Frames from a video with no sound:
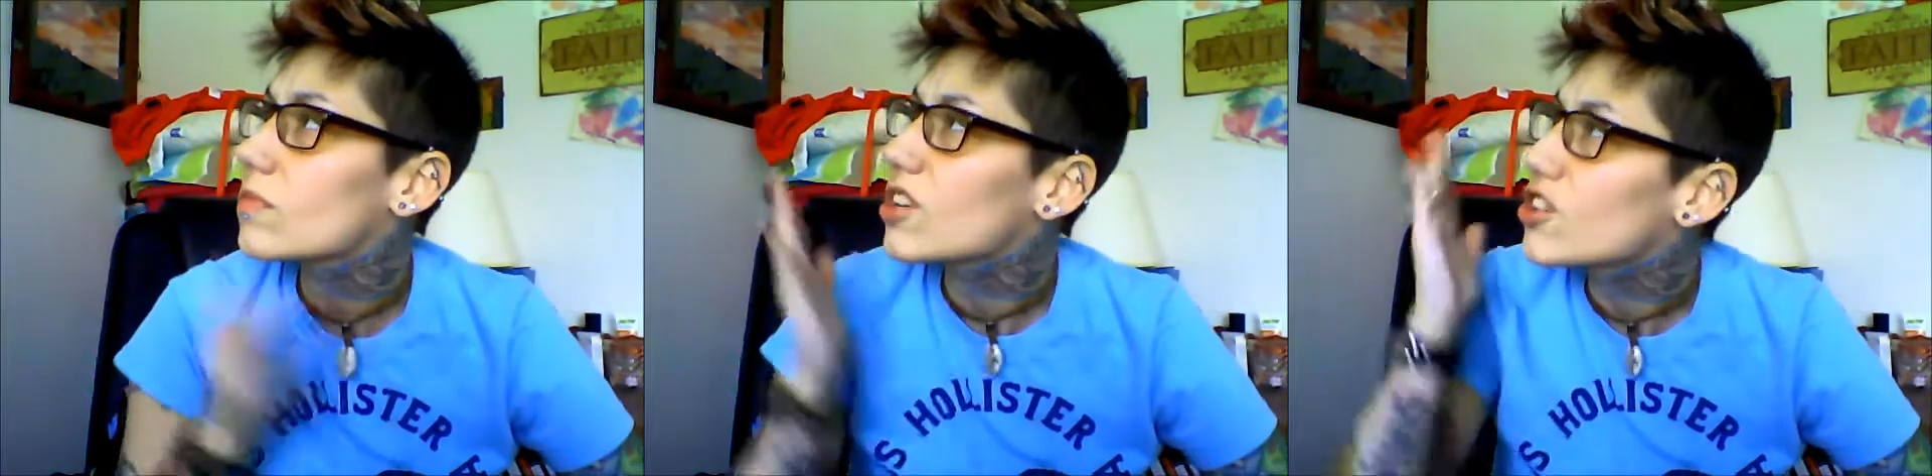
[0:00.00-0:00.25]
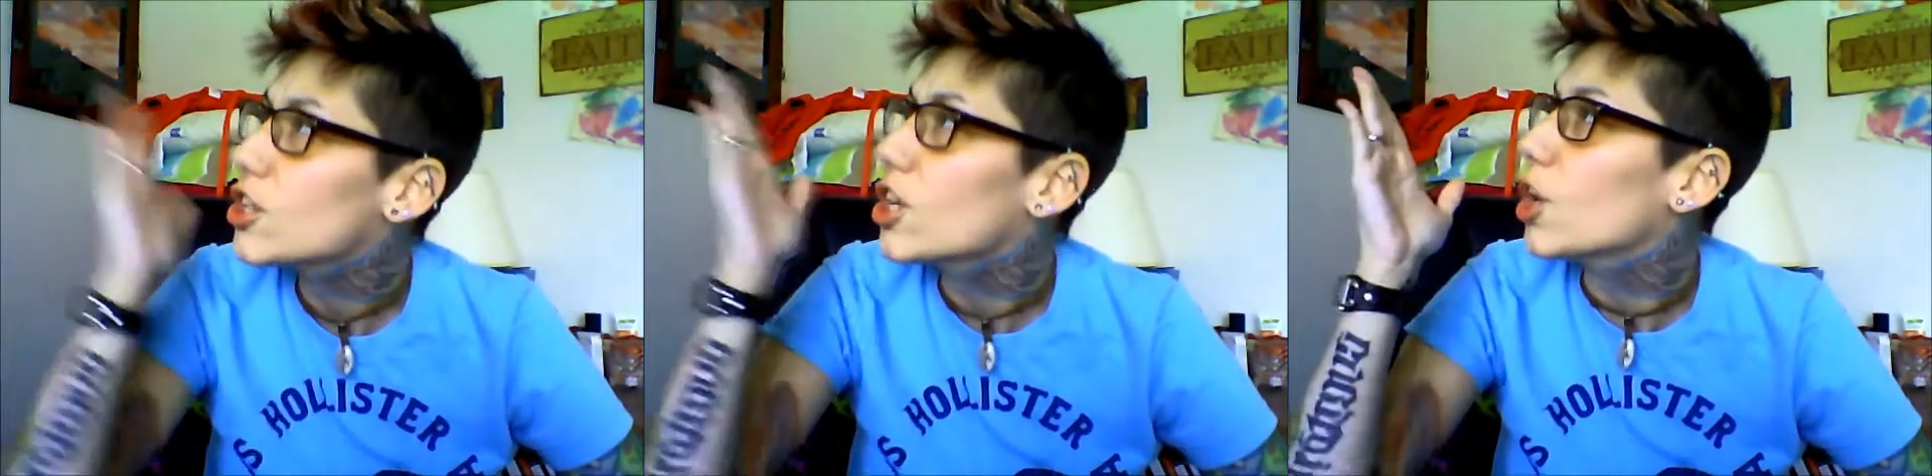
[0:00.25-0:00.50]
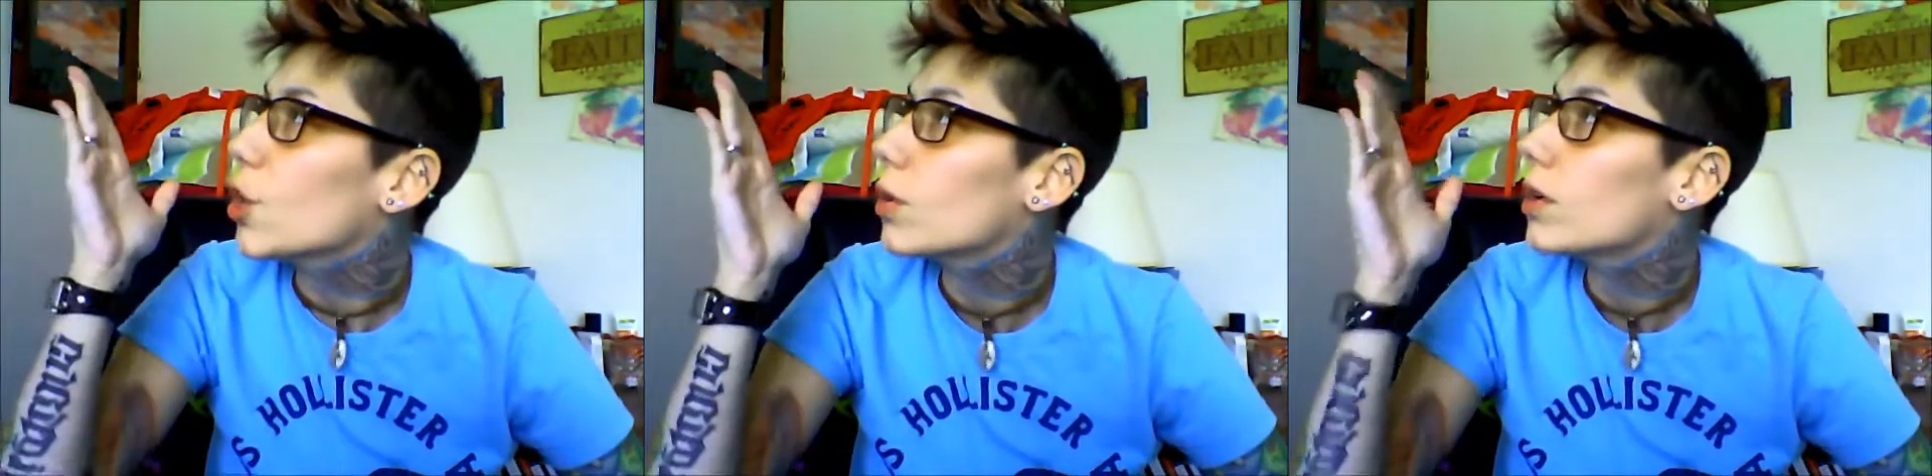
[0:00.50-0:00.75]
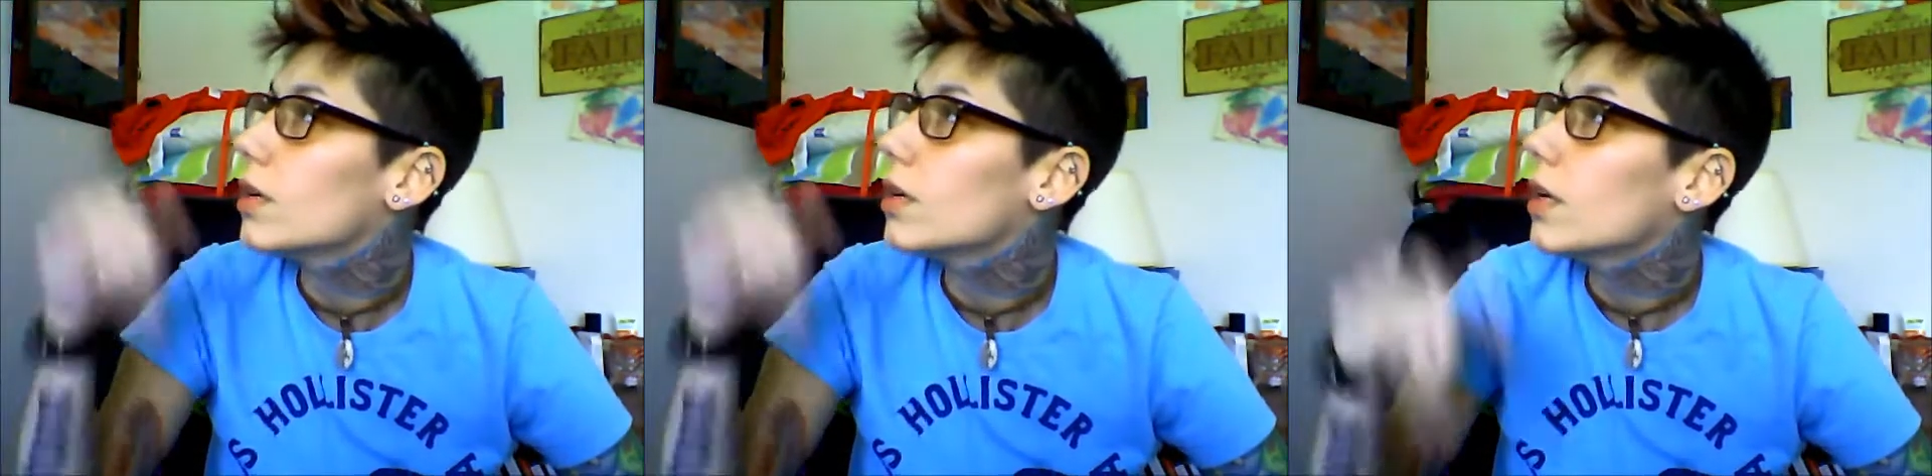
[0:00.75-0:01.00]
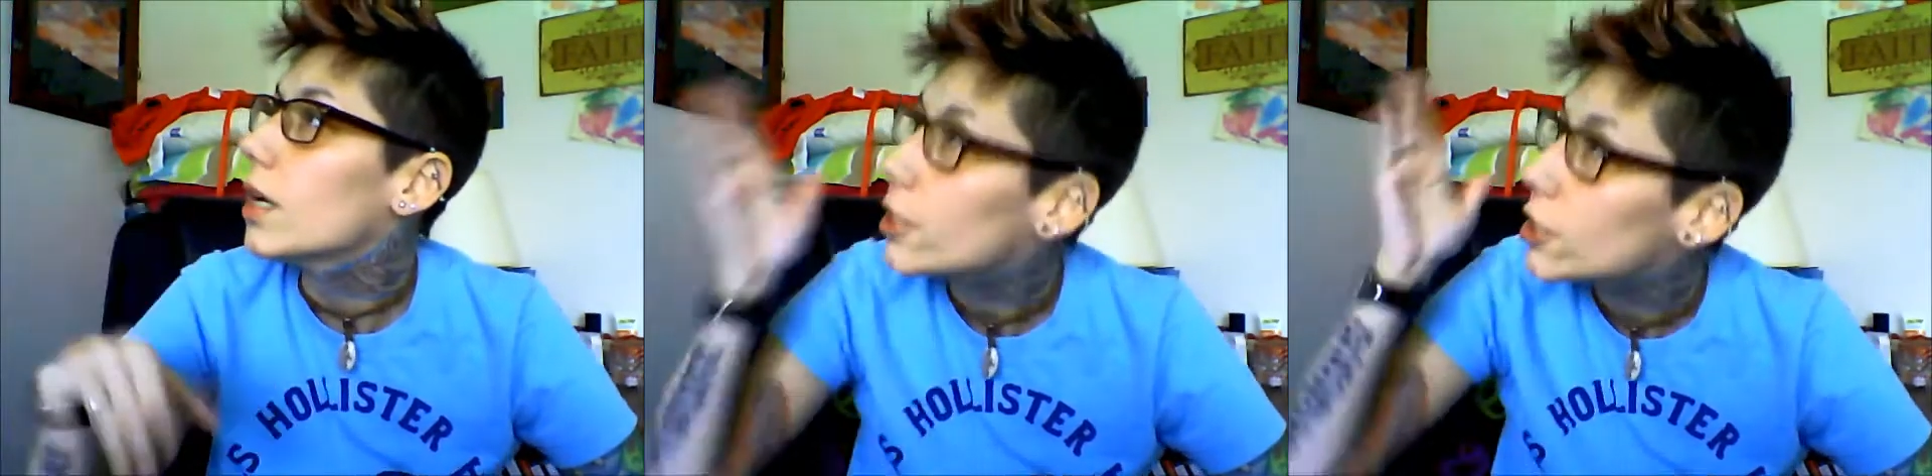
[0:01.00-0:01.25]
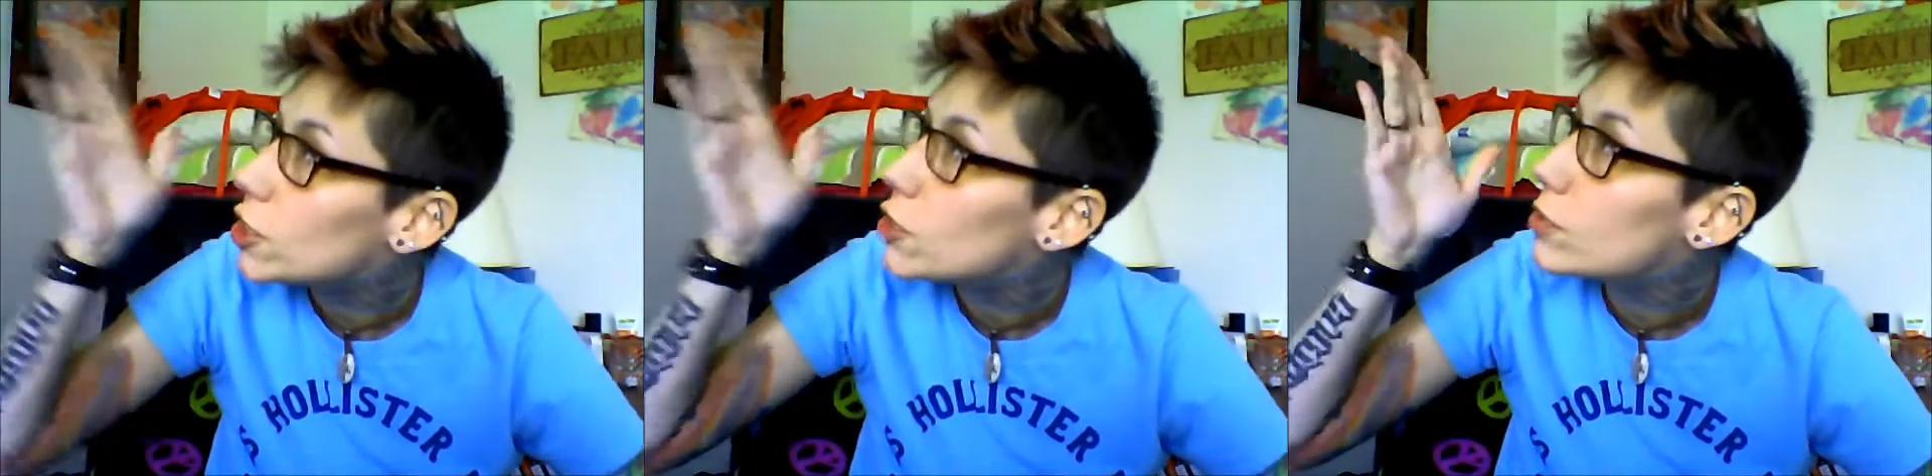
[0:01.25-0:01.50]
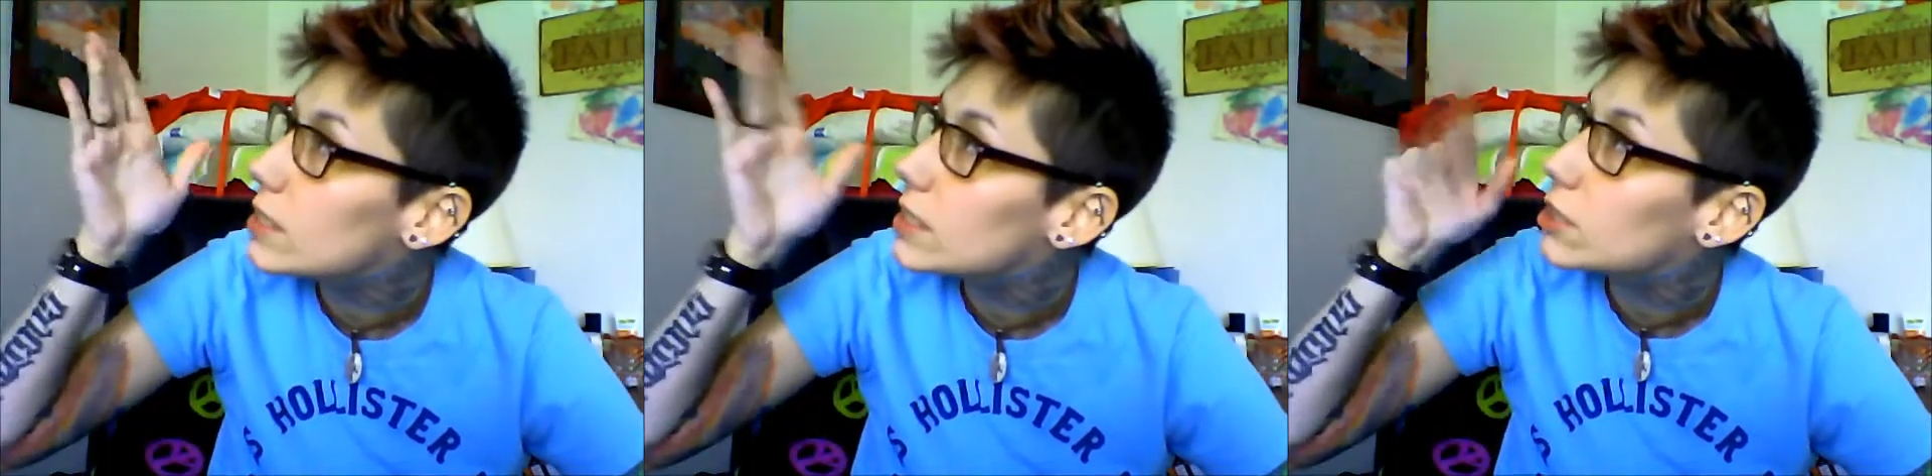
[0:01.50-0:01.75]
You. You need